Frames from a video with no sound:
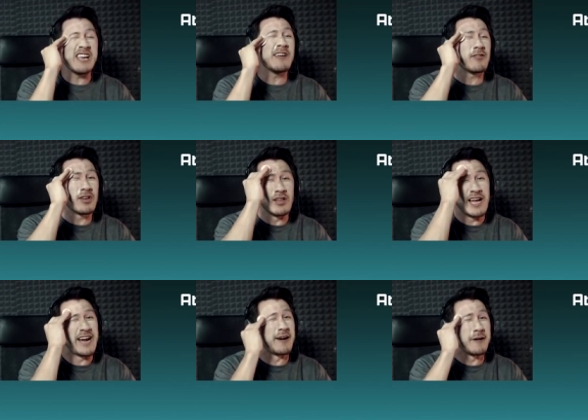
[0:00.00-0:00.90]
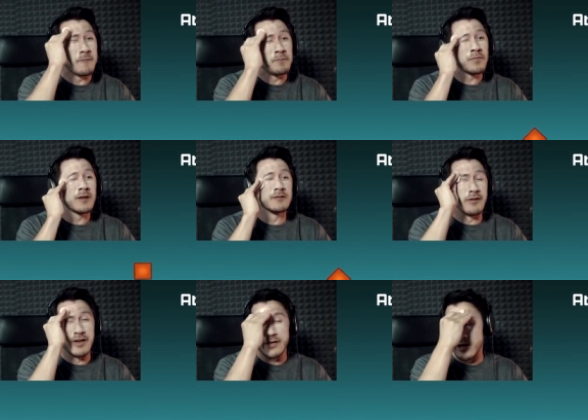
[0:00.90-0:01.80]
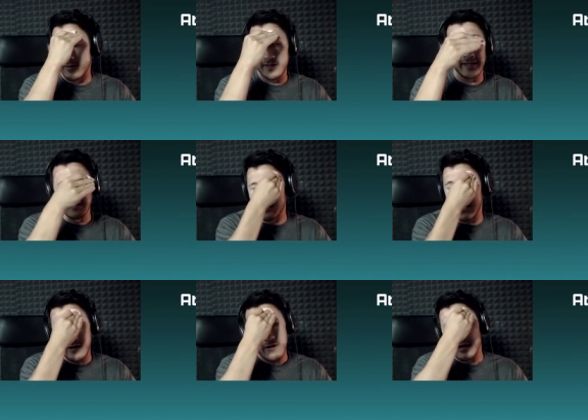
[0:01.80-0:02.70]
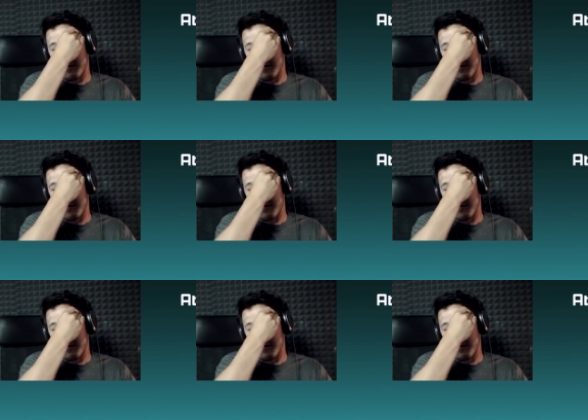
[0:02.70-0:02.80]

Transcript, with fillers: even layer so that no one can see your